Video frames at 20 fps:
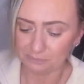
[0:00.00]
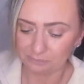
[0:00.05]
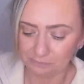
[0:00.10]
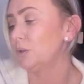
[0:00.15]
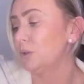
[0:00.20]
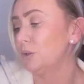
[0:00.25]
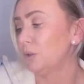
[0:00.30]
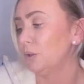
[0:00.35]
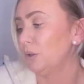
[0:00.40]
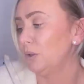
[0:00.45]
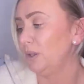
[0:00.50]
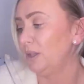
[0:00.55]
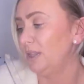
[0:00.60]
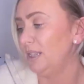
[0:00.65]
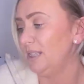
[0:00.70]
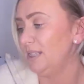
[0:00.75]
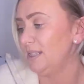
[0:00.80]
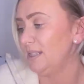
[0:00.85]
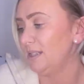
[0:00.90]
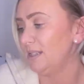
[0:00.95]
So
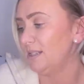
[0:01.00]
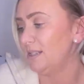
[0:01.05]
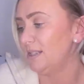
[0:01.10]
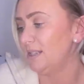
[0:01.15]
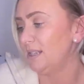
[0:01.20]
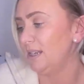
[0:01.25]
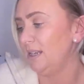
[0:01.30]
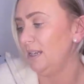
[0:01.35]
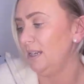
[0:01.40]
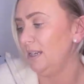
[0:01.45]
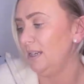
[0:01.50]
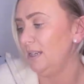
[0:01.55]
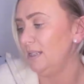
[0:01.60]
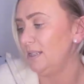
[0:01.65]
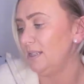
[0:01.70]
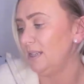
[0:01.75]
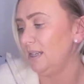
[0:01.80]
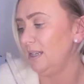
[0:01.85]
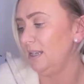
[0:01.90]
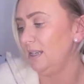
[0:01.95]
this
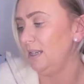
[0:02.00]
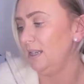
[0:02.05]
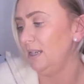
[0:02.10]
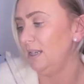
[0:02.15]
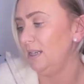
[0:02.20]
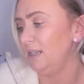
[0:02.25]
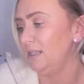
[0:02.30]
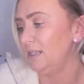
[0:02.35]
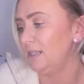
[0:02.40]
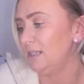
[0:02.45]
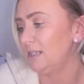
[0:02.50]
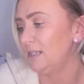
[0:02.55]
says it